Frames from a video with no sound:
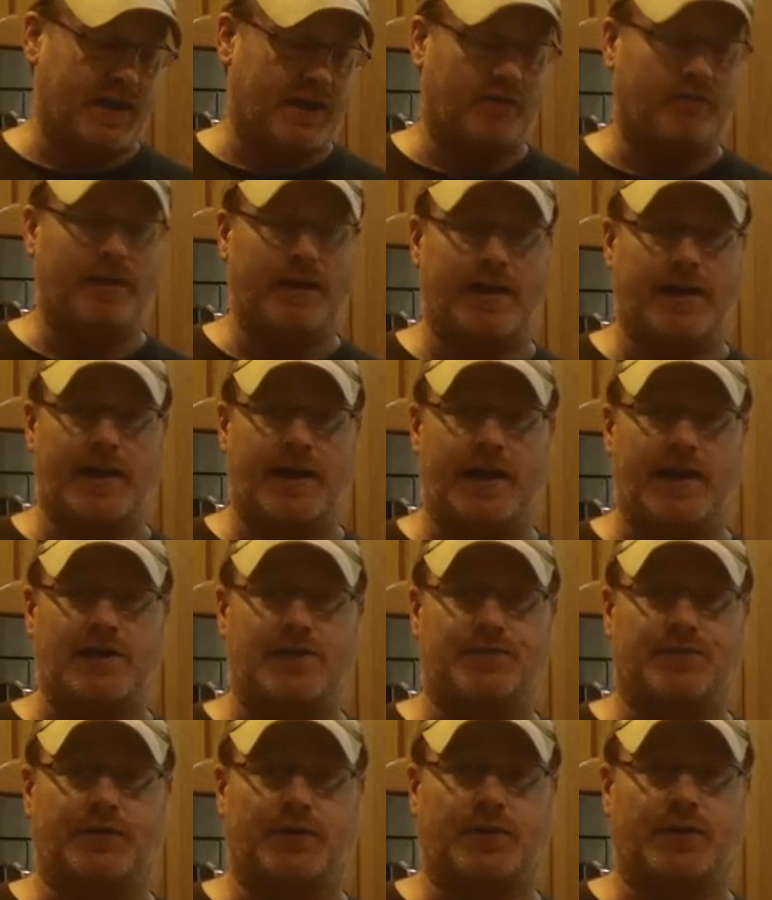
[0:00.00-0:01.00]
I'll let it
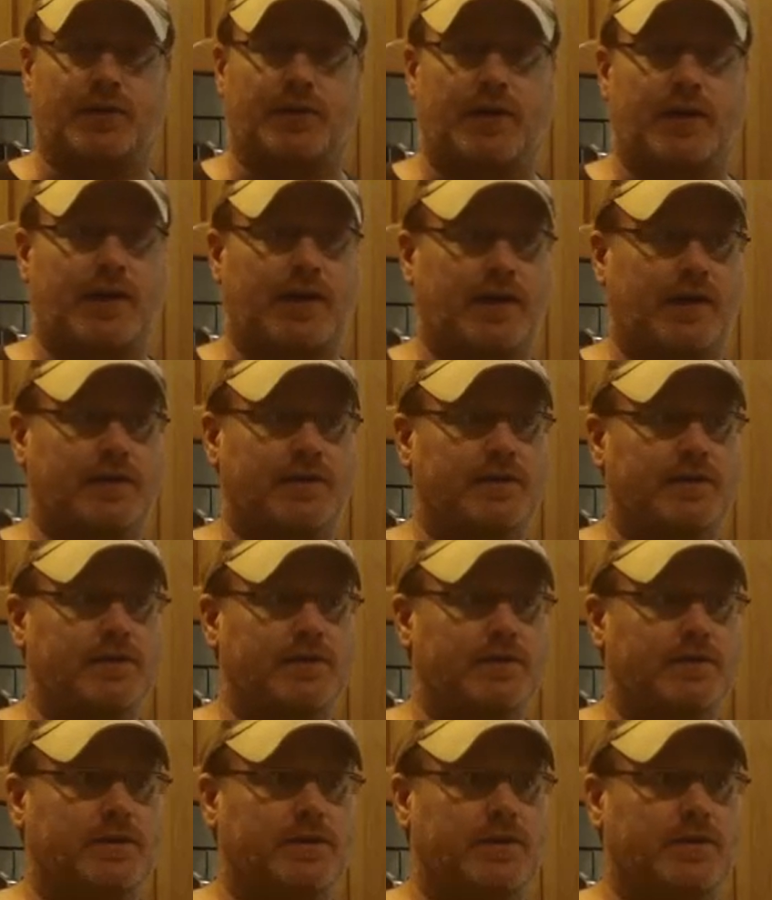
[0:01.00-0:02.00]
age for
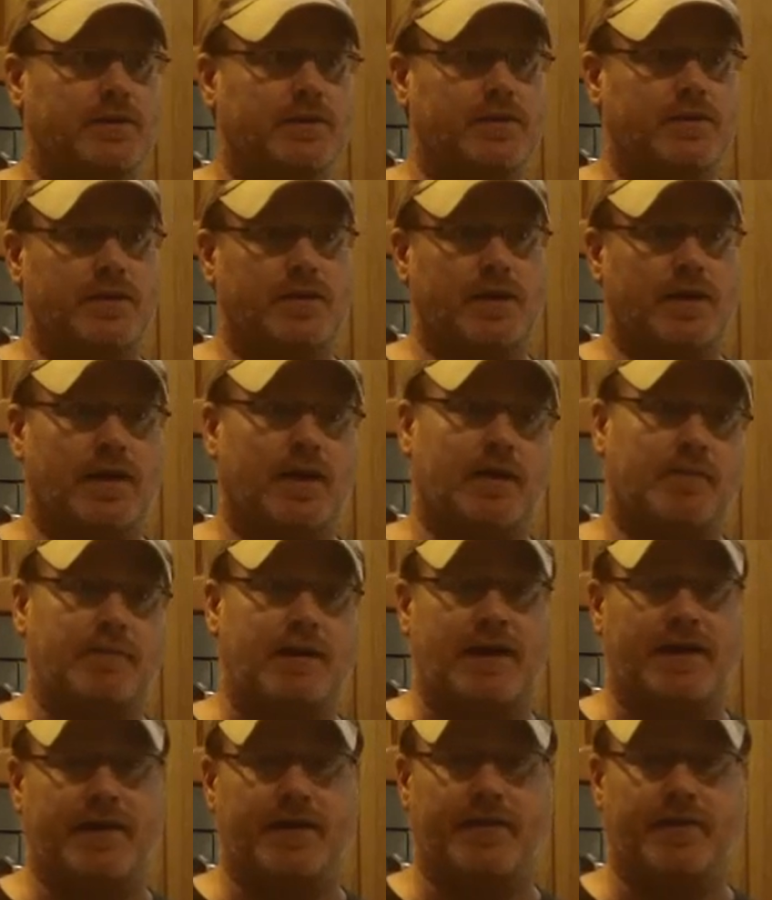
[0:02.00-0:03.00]

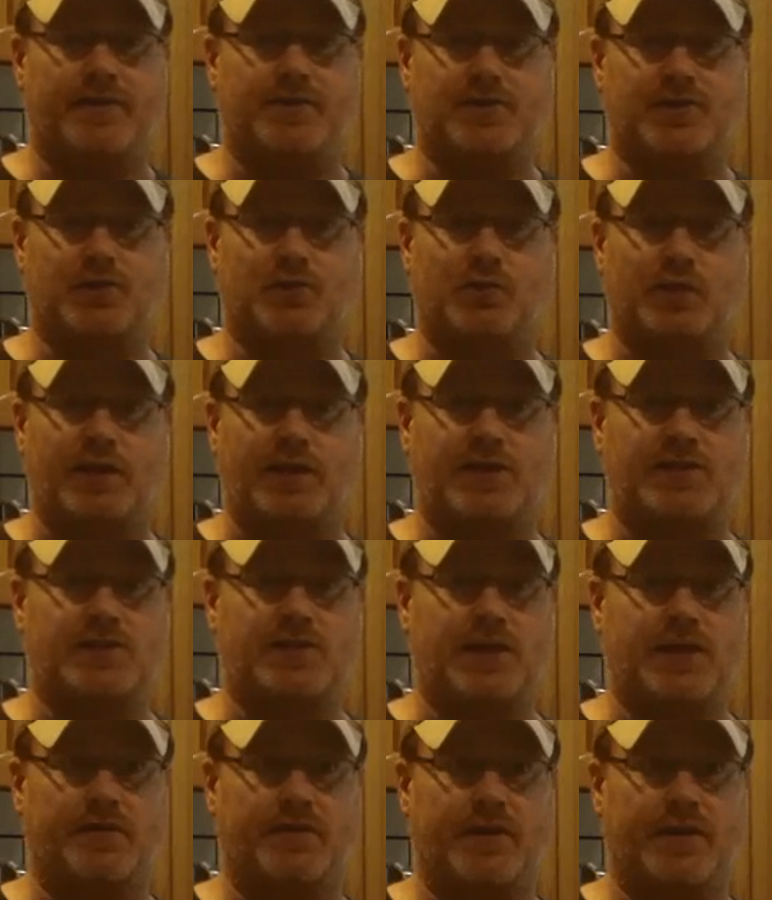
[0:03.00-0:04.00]
about another 2 weeks,
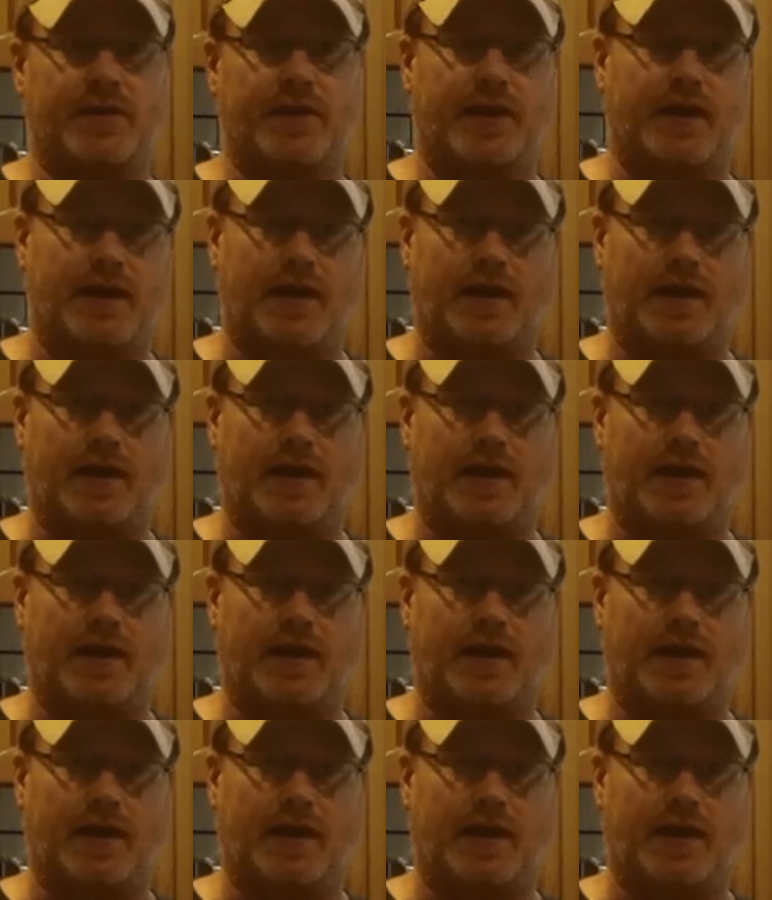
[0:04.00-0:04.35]
and then